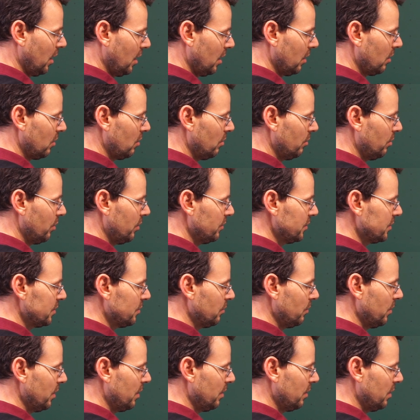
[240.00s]
composed
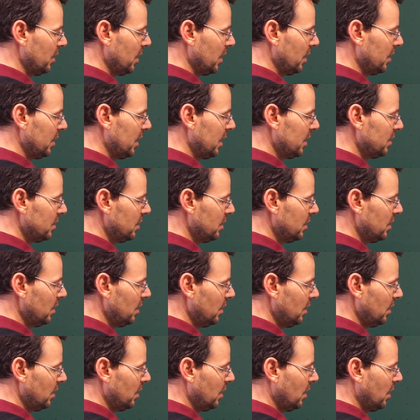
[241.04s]
with the
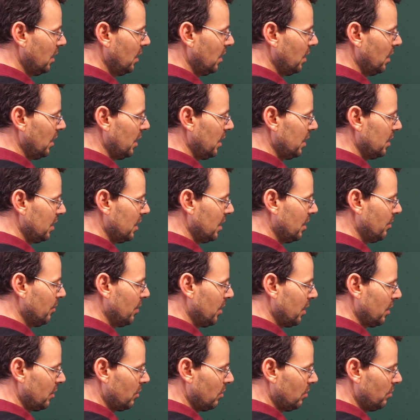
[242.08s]
identity and
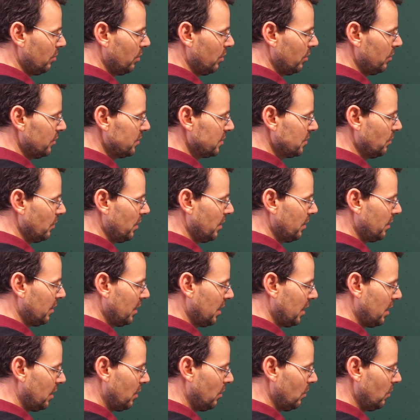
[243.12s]
gamma composed with
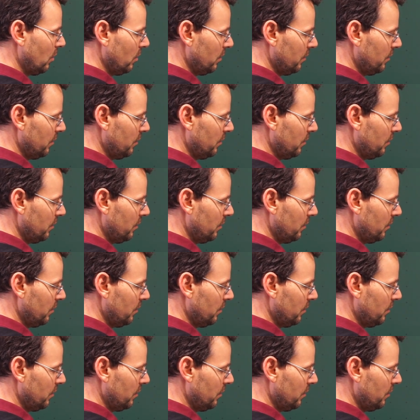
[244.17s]
tau.